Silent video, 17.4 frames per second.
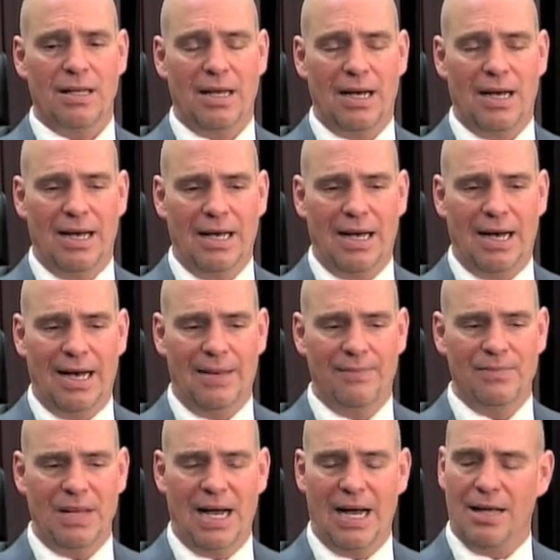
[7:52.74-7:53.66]

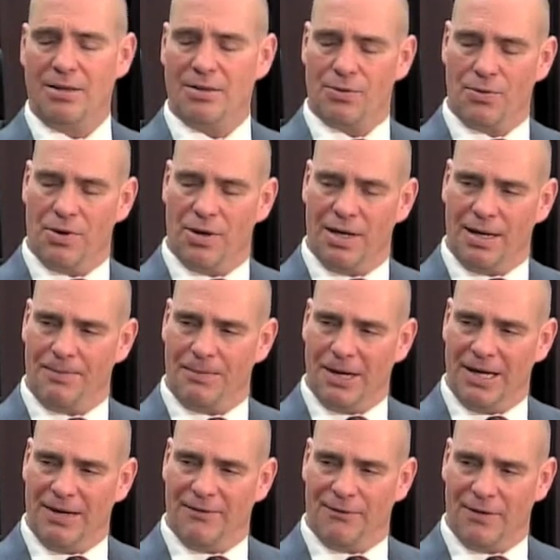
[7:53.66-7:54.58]
I'm not throwing up
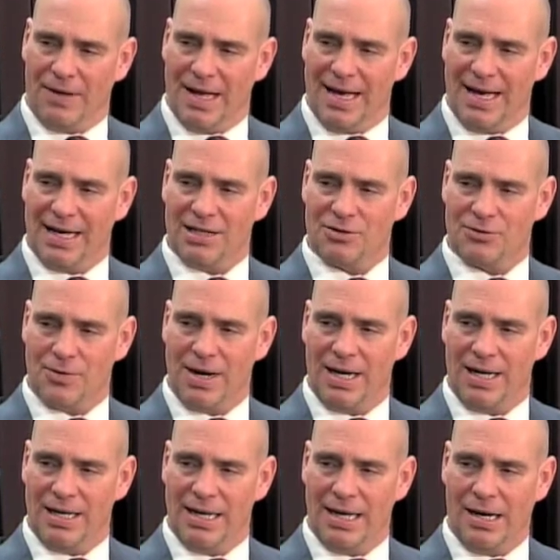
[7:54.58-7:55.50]
any flags
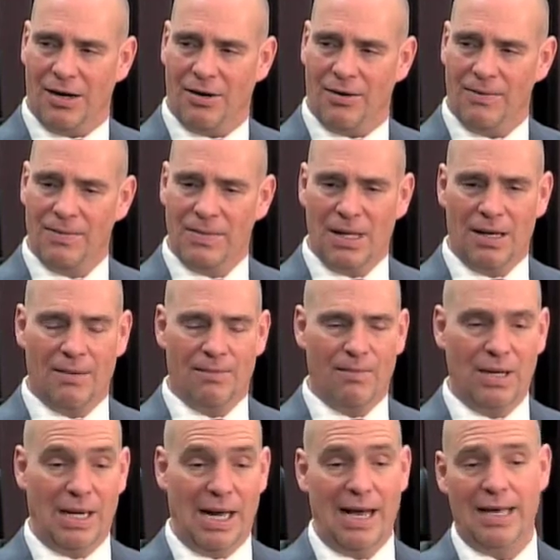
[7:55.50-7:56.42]
right now,
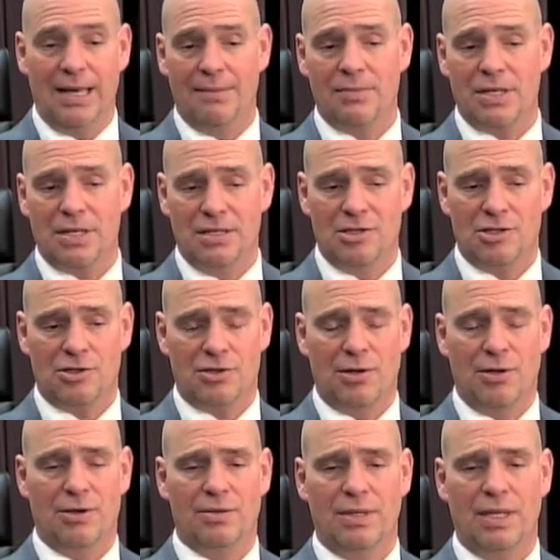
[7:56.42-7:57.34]
but I am
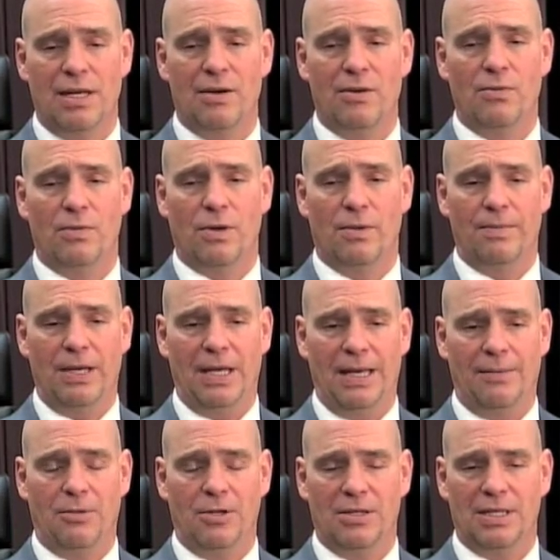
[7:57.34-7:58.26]
concerned that we'll be
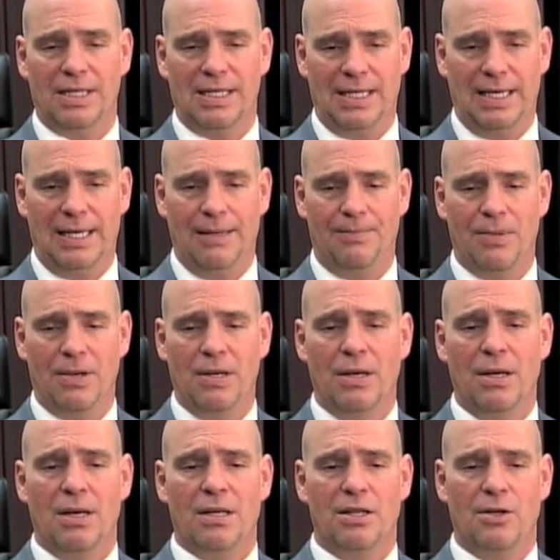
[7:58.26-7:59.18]
able to keep
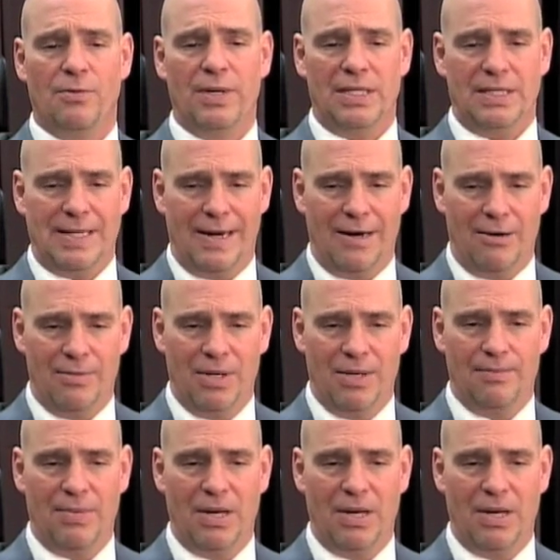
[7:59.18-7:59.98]
the retirement